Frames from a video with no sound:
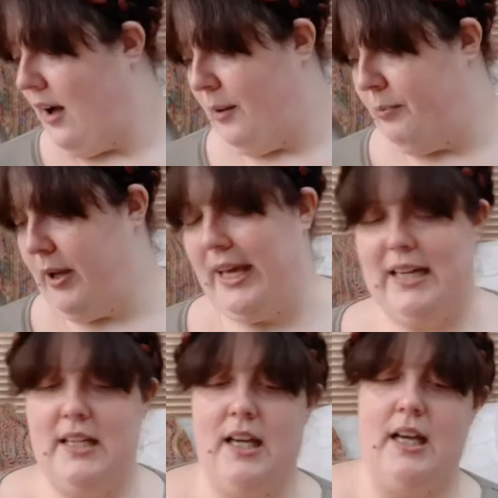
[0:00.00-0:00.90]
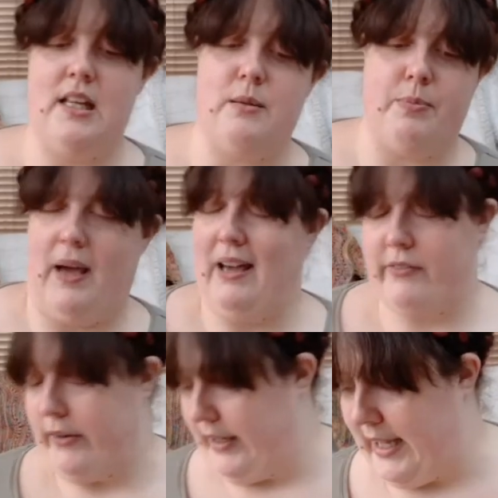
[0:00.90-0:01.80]
I put in another, I
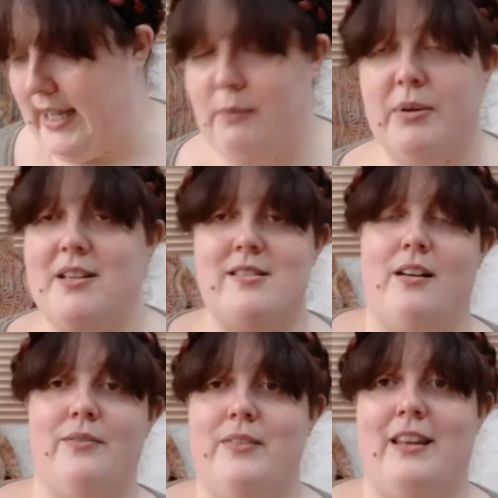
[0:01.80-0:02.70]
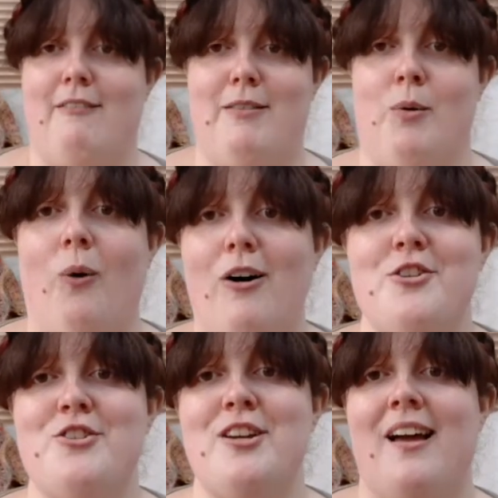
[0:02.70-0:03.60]
haven't got it here because they're in the
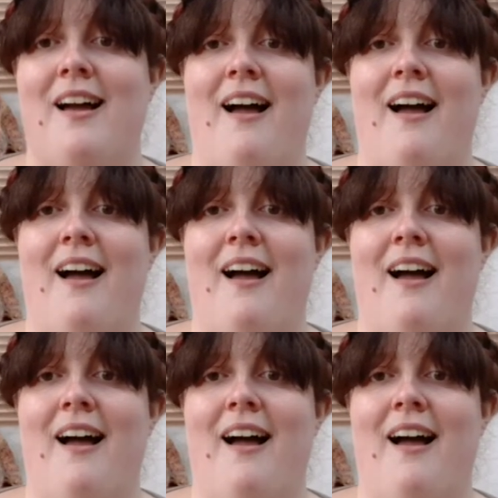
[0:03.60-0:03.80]
wash.